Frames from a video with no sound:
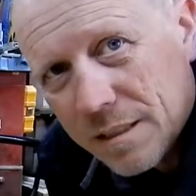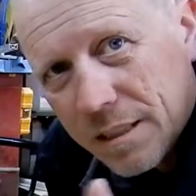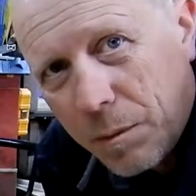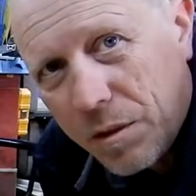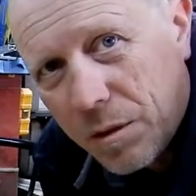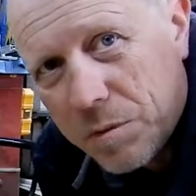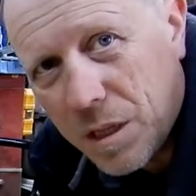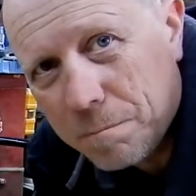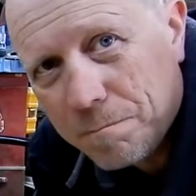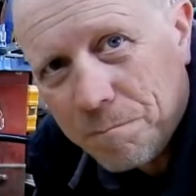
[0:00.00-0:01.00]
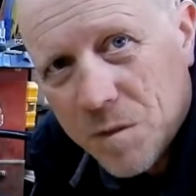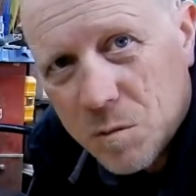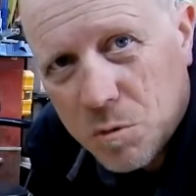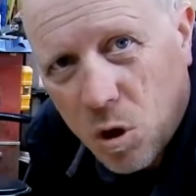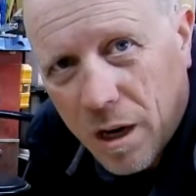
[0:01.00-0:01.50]
Give me a thumbs up,
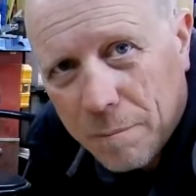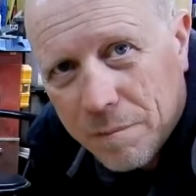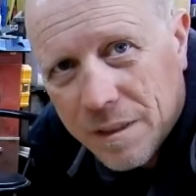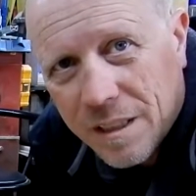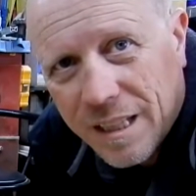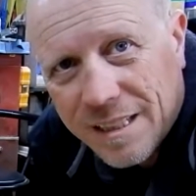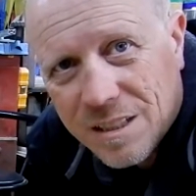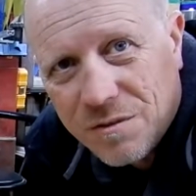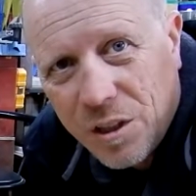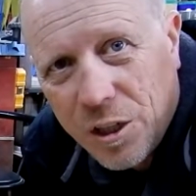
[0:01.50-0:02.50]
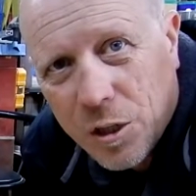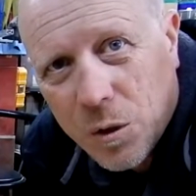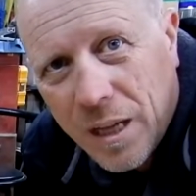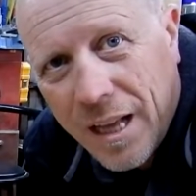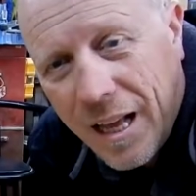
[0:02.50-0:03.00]
subscribe if you like this
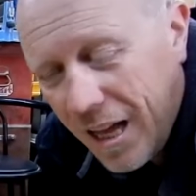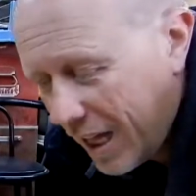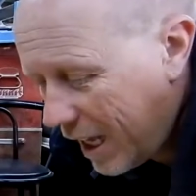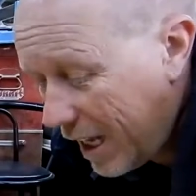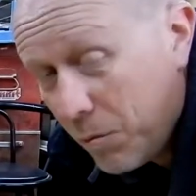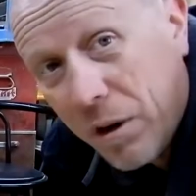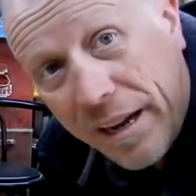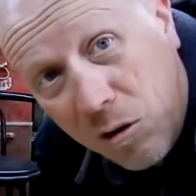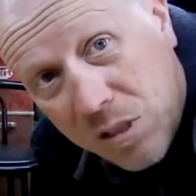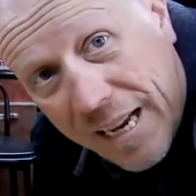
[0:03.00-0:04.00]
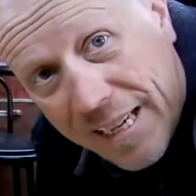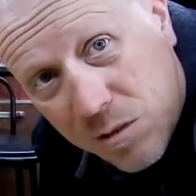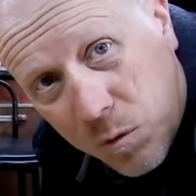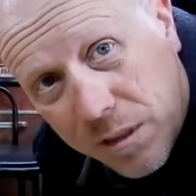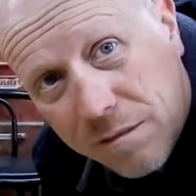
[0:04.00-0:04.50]
video. Anybody else
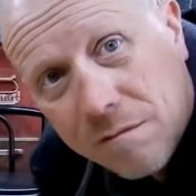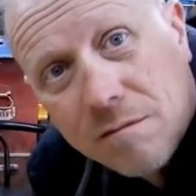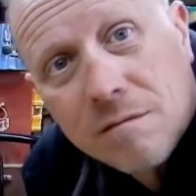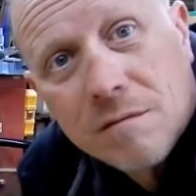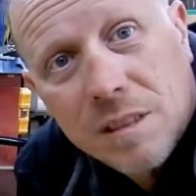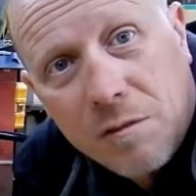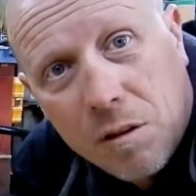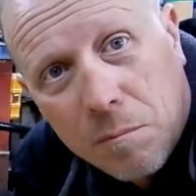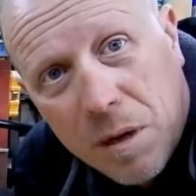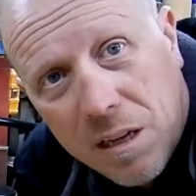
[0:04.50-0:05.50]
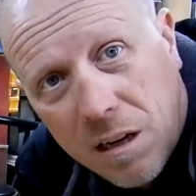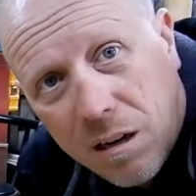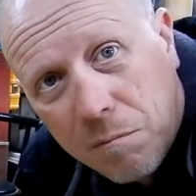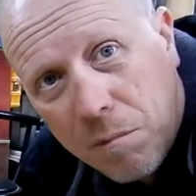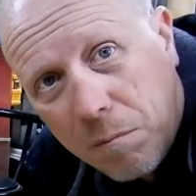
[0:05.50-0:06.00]
has one, leave
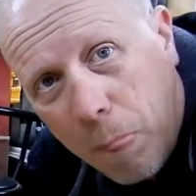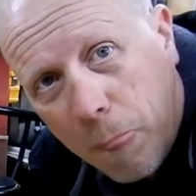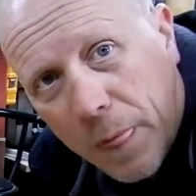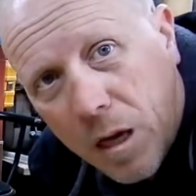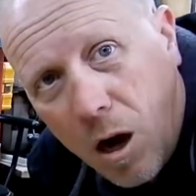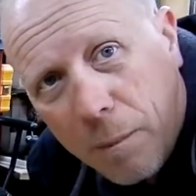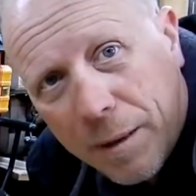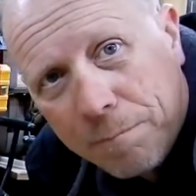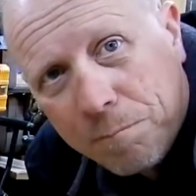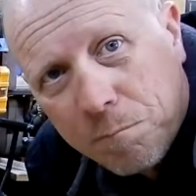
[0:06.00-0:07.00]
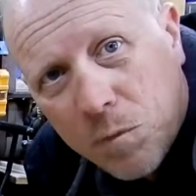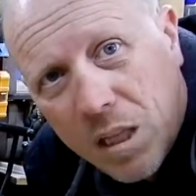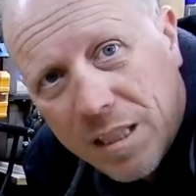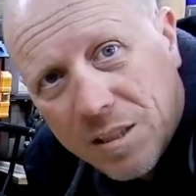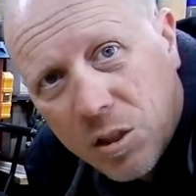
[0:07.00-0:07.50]
a comment. I'd
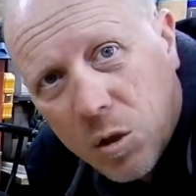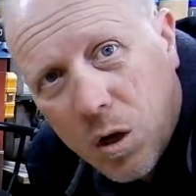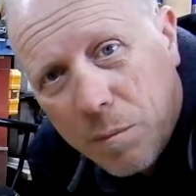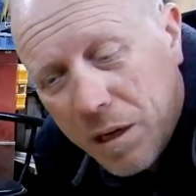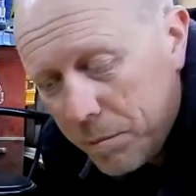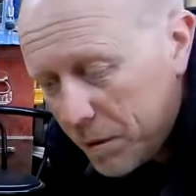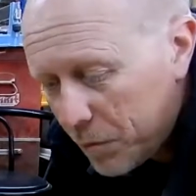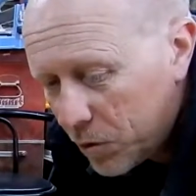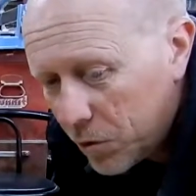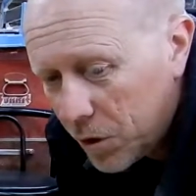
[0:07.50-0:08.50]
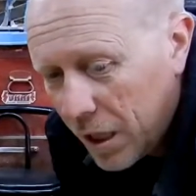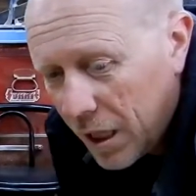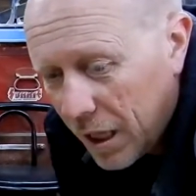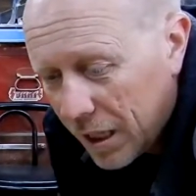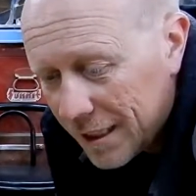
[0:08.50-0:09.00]
like to know how many people
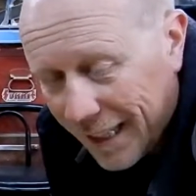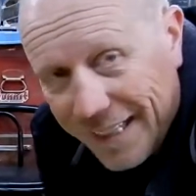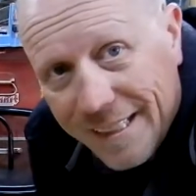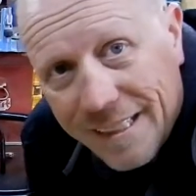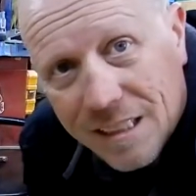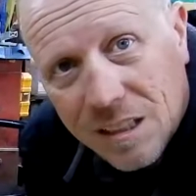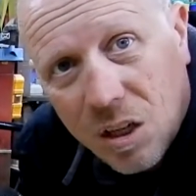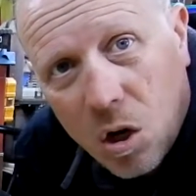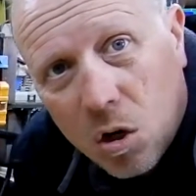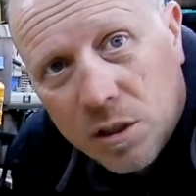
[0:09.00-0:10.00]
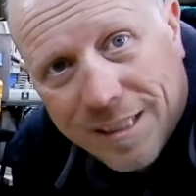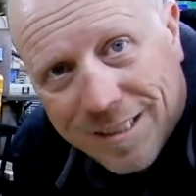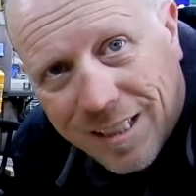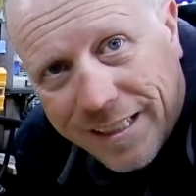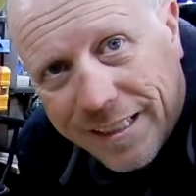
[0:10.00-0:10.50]
like it,
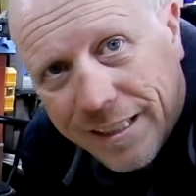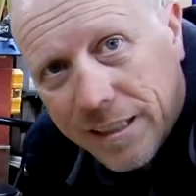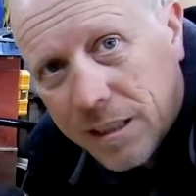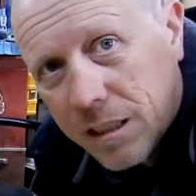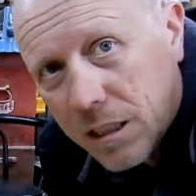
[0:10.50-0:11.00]
dislike it,